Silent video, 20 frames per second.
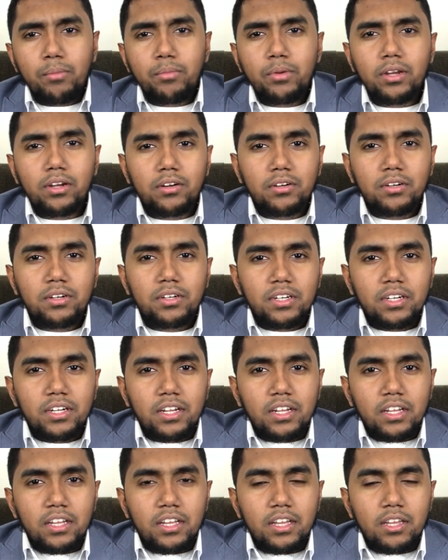here.
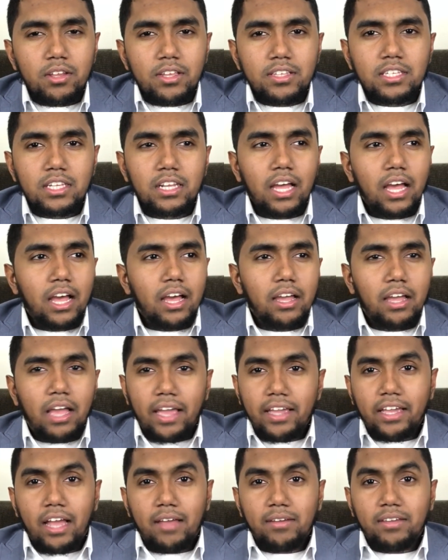He said,
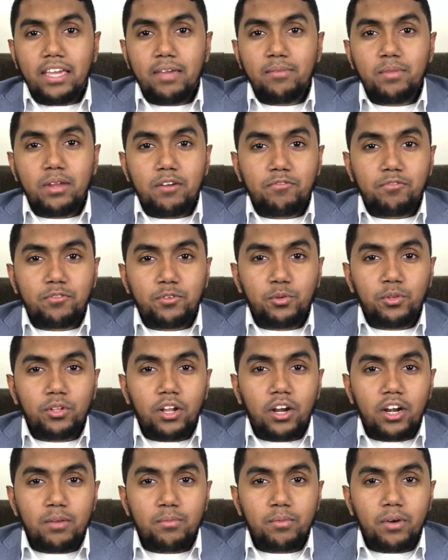I came here to
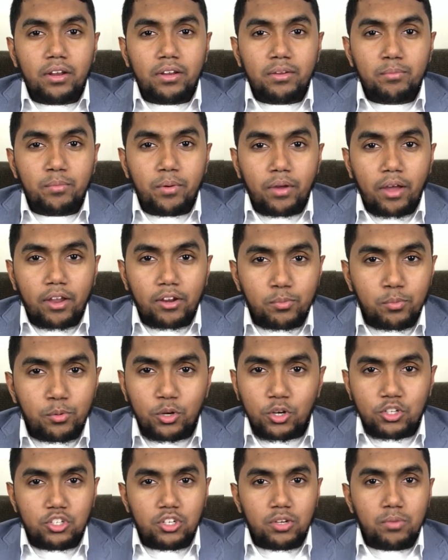learn about
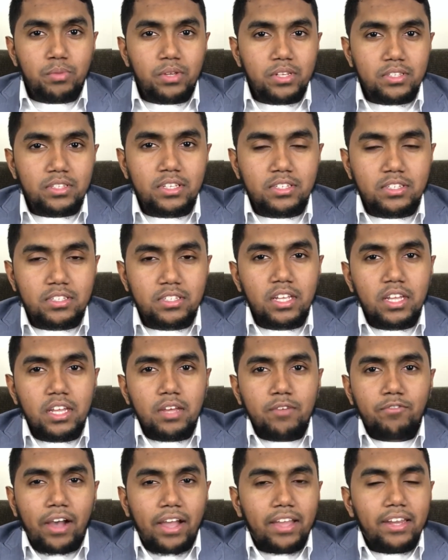entrepreneurship, business,
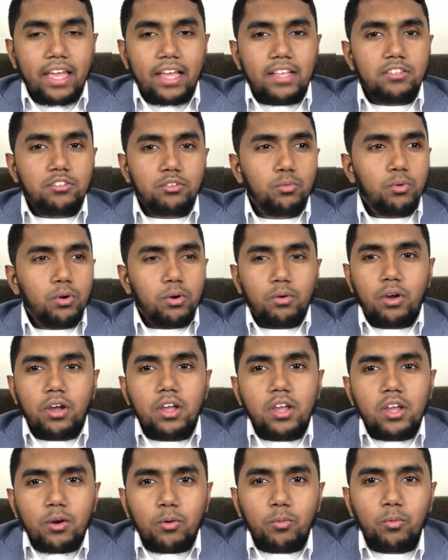finance.
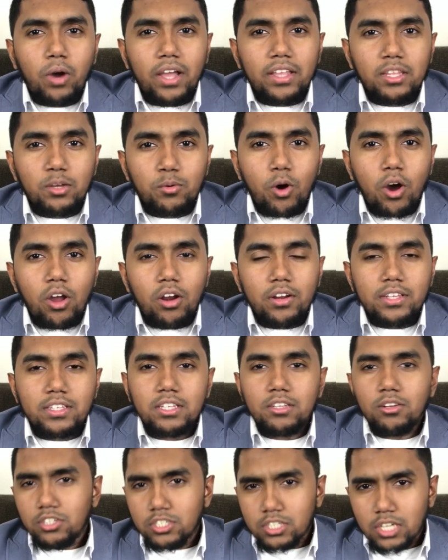Why in the water? He
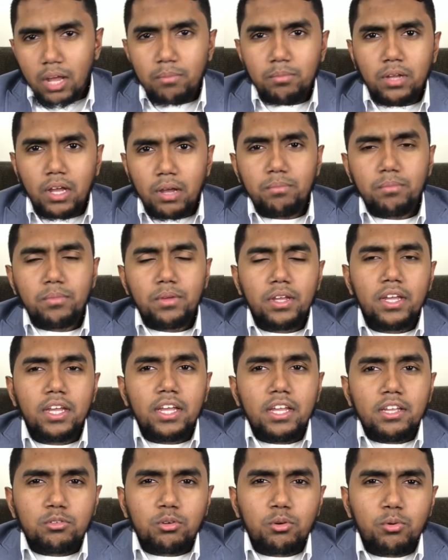said, no, just come.
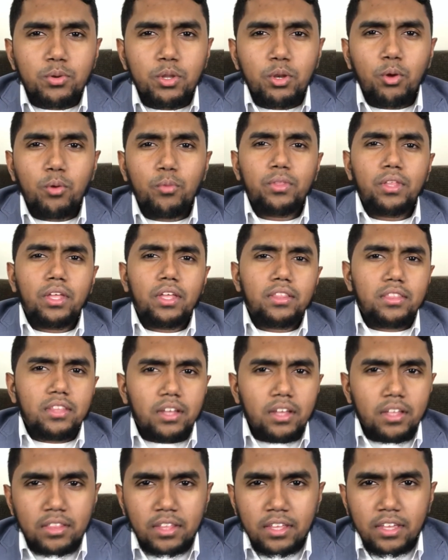So,
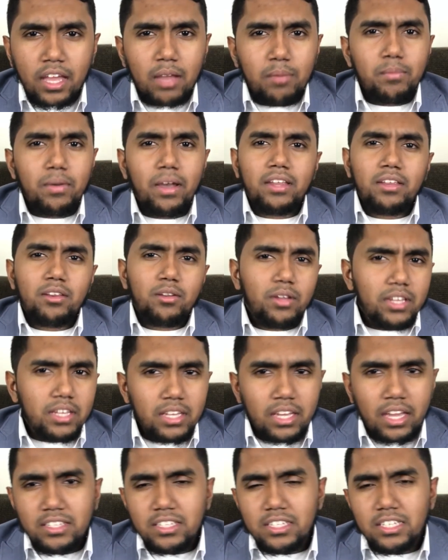the young man,
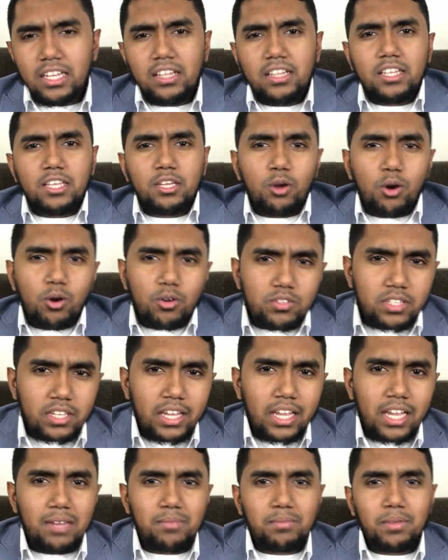he hesitantly goes
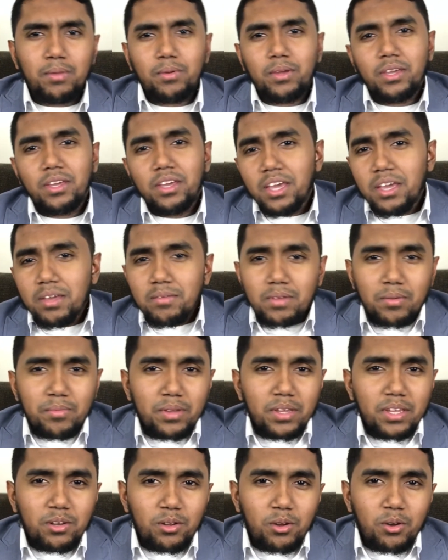in. Maybe
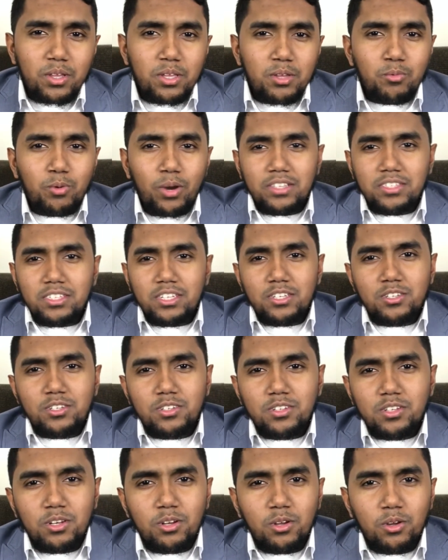he wets
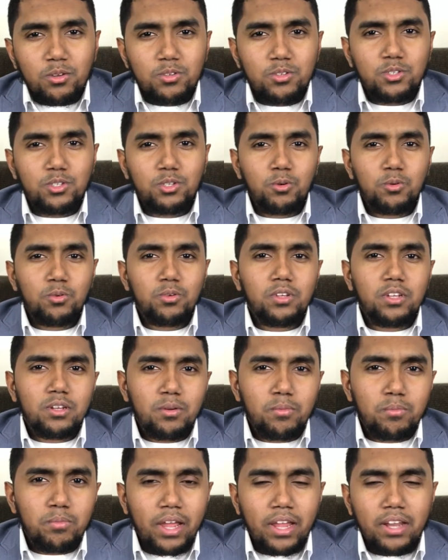his,
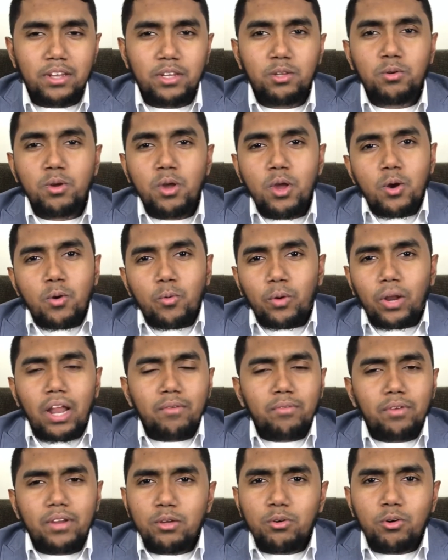suit, brand new,
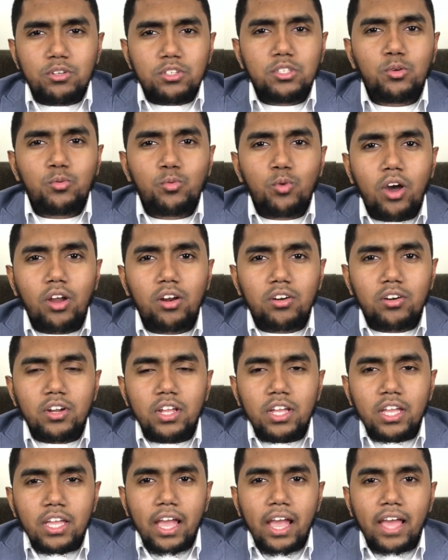whatever. He goes in the water.
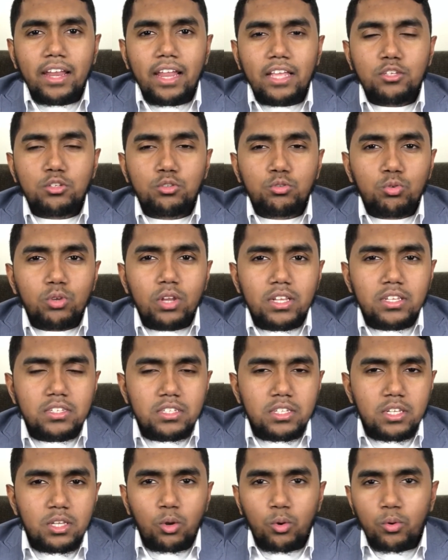And as soon
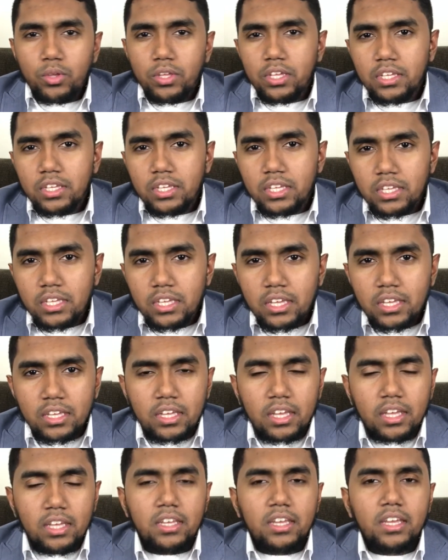as,
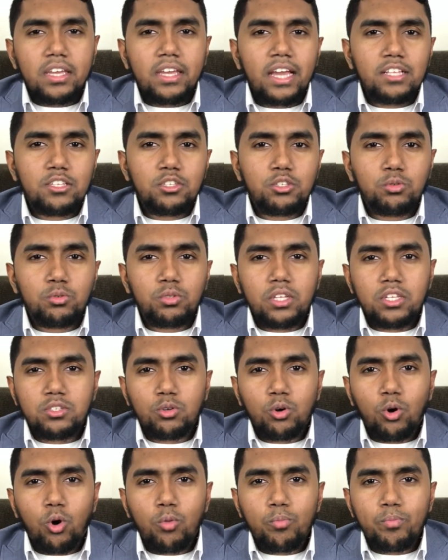he gets to
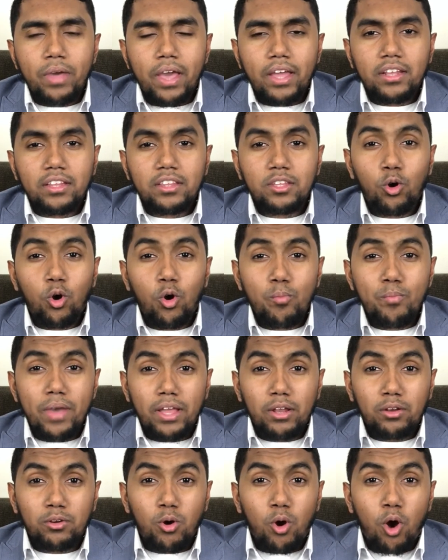this old man, the old
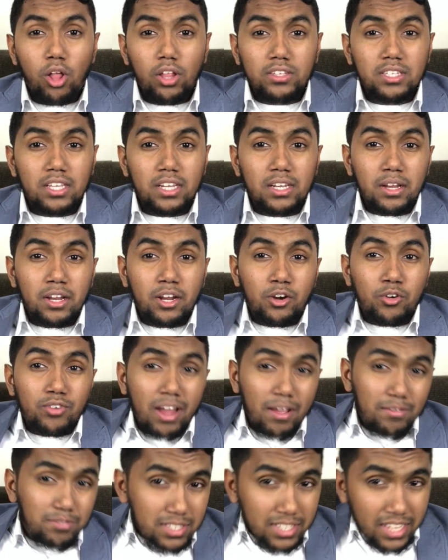man all of a sudden
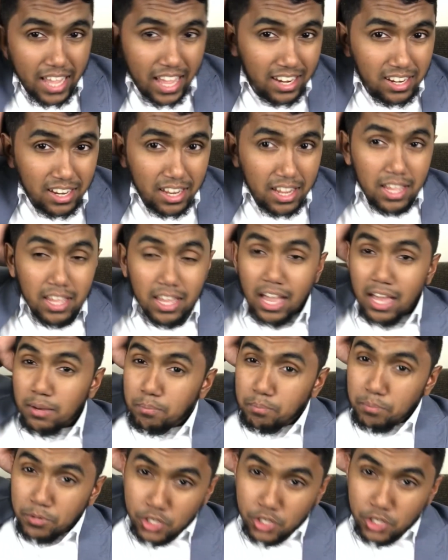grabs his head and